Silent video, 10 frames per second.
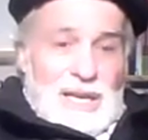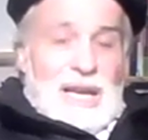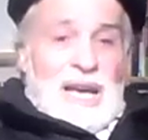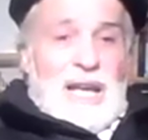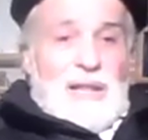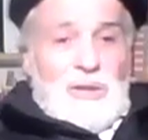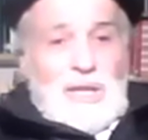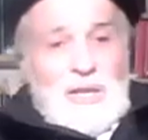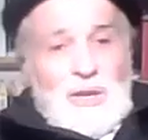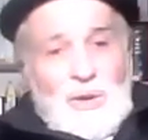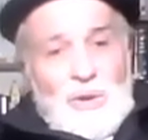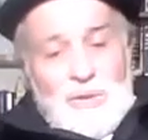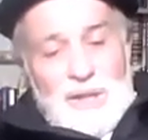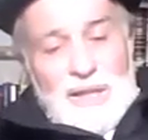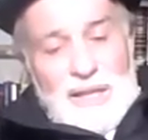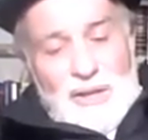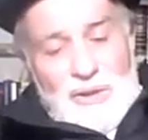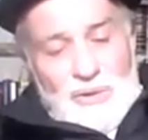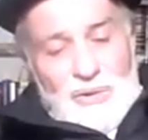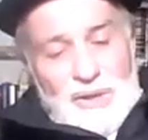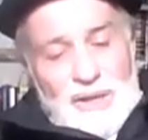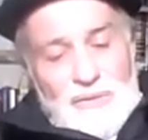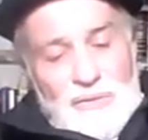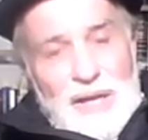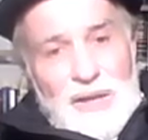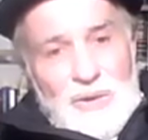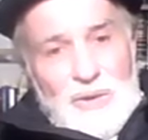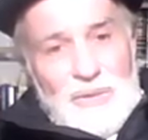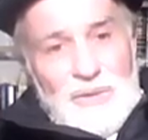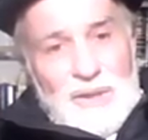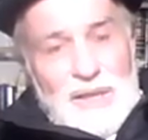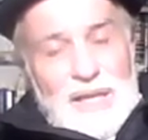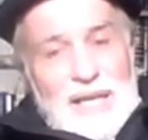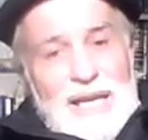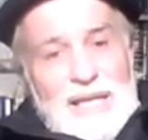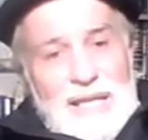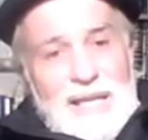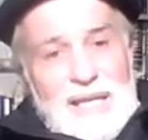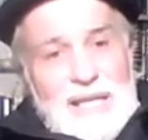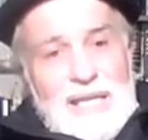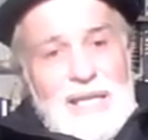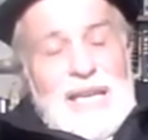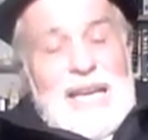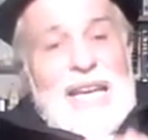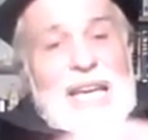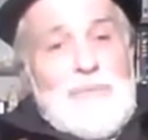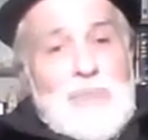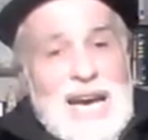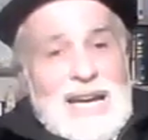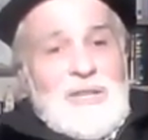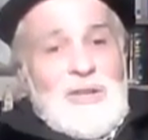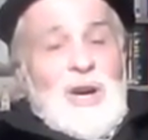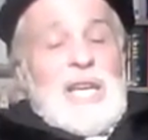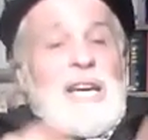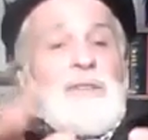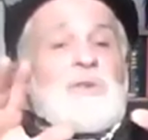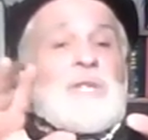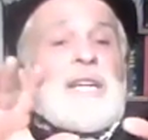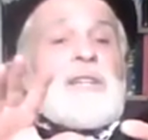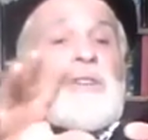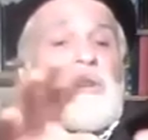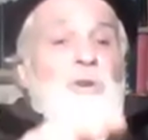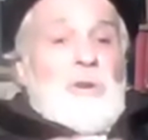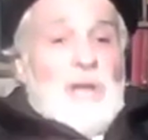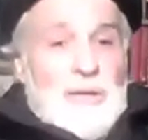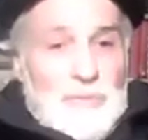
and look at all the lethal and fatal and deadly impact I have created on your life.